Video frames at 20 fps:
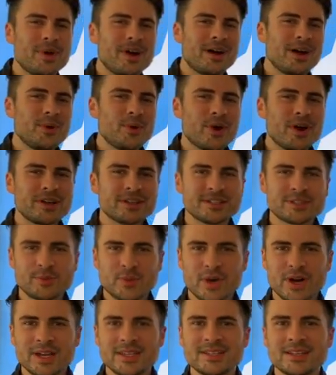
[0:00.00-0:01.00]
I work at
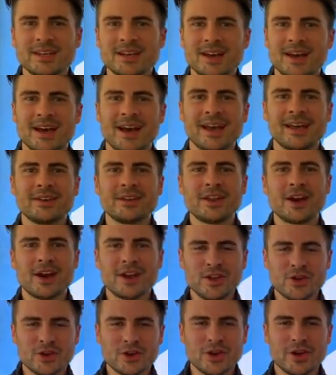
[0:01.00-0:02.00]
Spider and
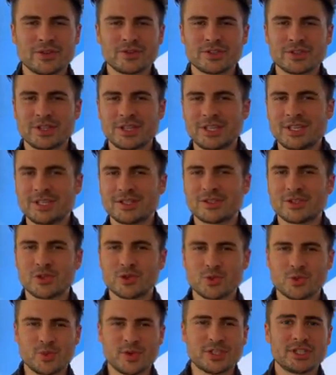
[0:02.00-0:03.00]
I look after the
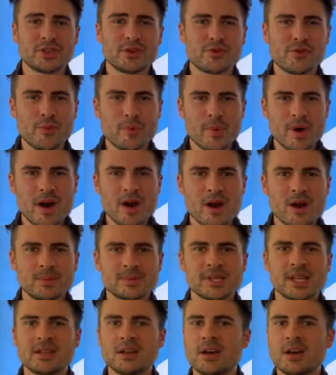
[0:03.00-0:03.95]
social media for Barked,